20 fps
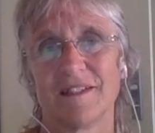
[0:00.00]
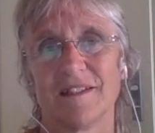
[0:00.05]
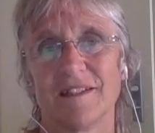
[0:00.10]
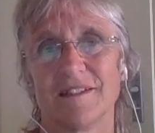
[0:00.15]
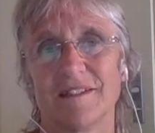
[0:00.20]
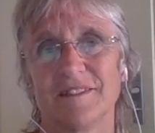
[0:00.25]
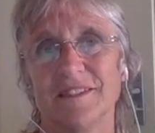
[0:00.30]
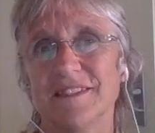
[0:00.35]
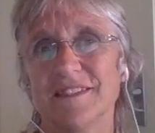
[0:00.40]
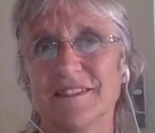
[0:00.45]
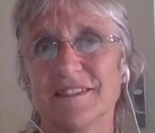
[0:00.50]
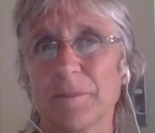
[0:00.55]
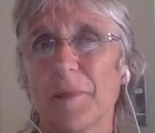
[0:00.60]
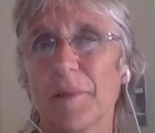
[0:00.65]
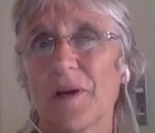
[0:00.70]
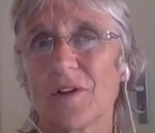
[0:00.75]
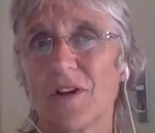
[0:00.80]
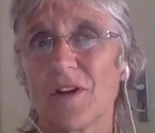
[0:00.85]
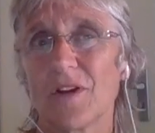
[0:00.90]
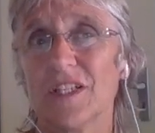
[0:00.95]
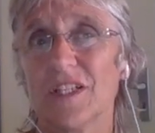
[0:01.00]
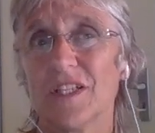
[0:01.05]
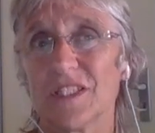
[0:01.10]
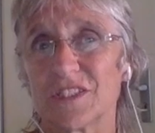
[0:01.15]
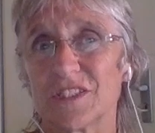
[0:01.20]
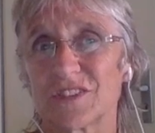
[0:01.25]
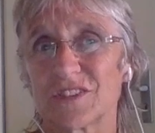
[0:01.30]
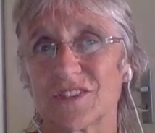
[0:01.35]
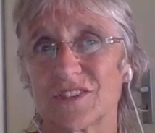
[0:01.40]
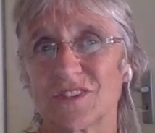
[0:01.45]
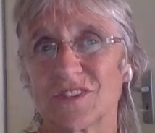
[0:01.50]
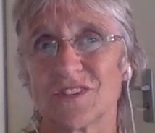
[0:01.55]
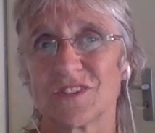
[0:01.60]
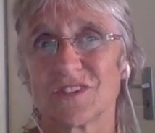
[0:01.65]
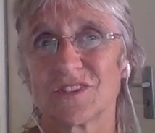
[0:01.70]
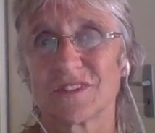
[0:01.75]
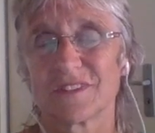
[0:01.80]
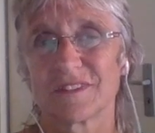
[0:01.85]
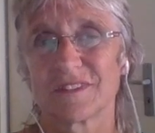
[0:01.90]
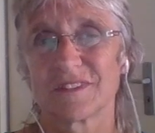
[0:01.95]
This is about loss.
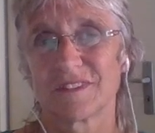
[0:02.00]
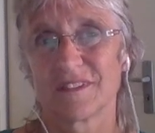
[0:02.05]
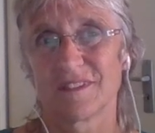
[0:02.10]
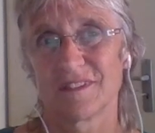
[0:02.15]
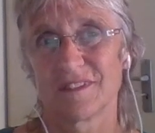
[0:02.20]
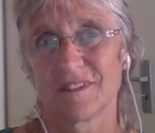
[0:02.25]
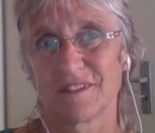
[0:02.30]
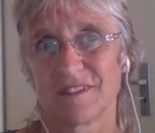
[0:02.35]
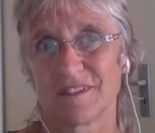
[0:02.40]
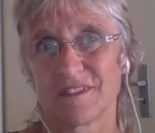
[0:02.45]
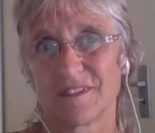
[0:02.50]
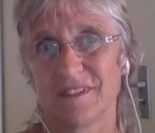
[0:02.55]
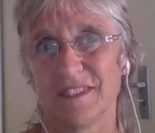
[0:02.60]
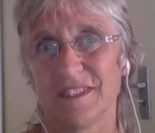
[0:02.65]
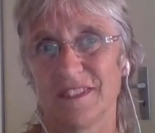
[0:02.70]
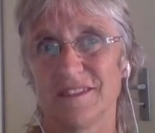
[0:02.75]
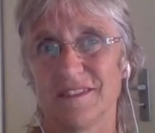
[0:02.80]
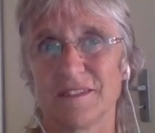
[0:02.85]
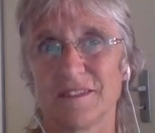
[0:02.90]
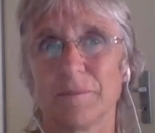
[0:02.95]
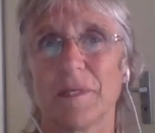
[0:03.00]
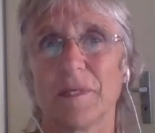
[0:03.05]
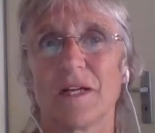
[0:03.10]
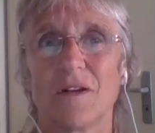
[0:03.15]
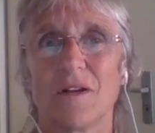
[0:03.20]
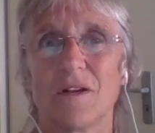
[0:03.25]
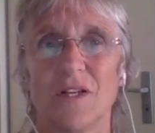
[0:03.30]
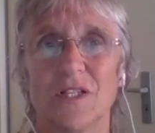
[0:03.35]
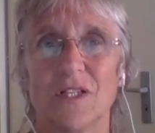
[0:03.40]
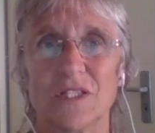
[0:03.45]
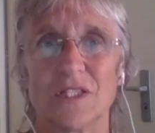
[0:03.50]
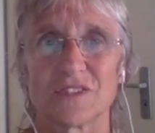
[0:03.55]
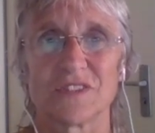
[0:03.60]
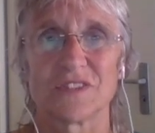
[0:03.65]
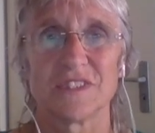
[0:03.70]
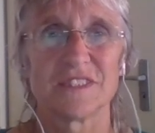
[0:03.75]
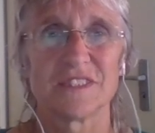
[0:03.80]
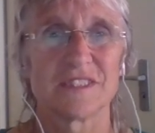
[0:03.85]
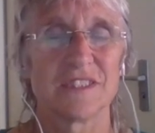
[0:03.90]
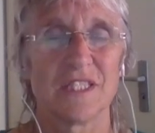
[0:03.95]
This is about loss.
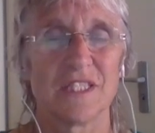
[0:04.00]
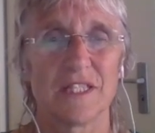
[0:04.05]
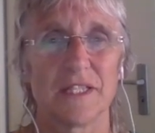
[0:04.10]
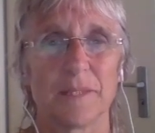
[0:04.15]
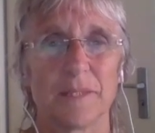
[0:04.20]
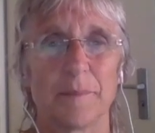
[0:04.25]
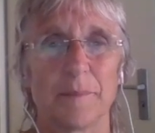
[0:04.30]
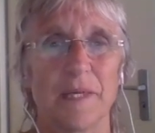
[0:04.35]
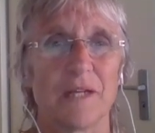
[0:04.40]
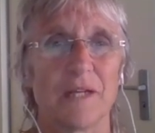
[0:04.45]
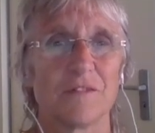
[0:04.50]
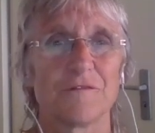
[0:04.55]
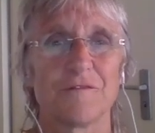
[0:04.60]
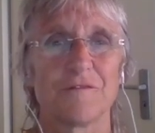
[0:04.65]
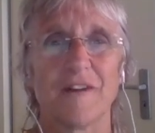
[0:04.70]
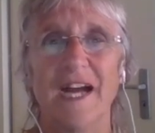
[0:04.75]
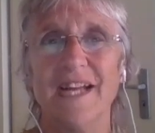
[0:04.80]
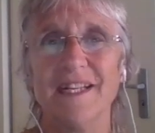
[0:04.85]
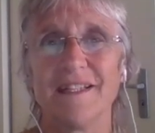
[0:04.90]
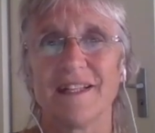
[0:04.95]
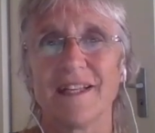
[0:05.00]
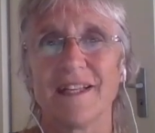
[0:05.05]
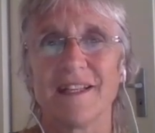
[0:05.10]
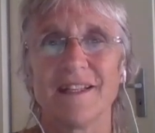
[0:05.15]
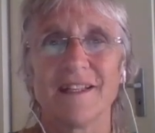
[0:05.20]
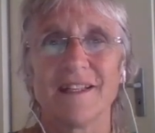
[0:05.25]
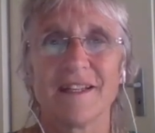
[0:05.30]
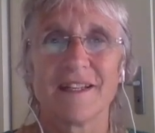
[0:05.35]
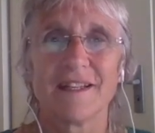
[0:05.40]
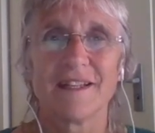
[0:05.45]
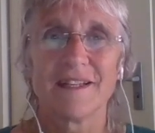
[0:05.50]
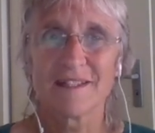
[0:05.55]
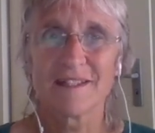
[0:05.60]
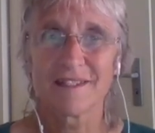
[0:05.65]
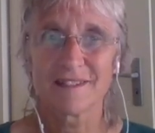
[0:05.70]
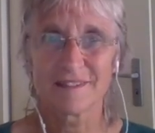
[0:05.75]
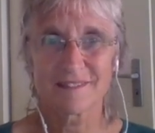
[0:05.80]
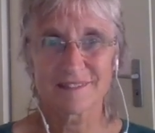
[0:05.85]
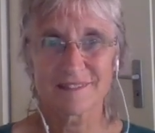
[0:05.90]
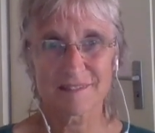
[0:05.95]
It's not about finding,
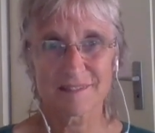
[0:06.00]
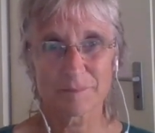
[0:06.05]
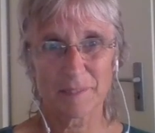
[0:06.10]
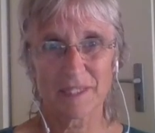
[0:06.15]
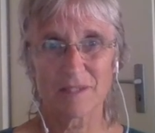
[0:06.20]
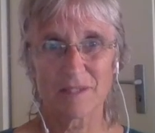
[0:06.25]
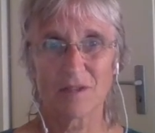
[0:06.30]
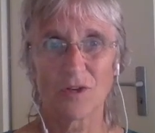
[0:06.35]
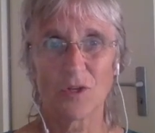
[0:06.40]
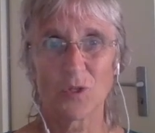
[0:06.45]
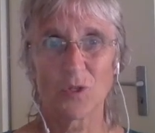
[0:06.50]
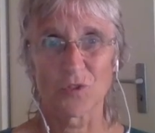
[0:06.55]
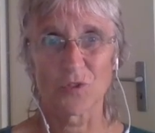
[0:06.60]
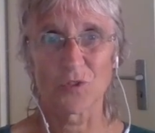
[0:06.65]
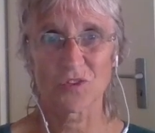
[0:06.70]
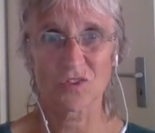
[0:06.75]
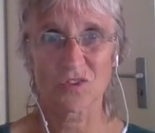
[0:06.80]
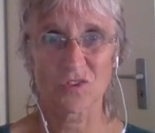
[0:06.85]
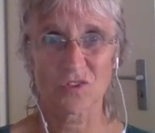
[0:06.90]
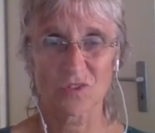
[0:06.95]
it's about loss.